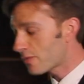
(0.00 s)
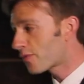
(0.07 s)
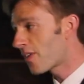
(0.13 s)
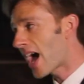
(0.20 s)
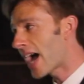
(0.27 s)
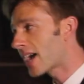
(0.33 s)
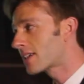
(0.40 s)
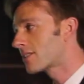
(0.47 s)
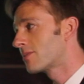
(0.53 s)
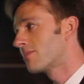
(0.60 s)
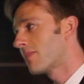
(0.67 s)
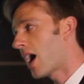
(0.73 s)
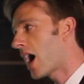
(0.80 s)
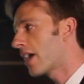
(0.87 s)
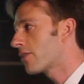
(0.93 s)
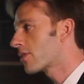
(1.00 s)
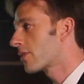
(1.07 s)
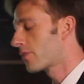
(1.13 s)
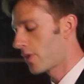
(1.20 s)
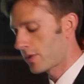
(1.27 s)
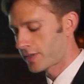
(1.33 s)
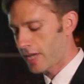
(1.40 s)
And in fact,
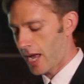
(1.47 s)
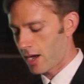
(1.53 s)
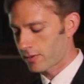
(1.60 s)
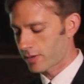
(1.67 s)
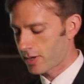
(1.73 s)
either of those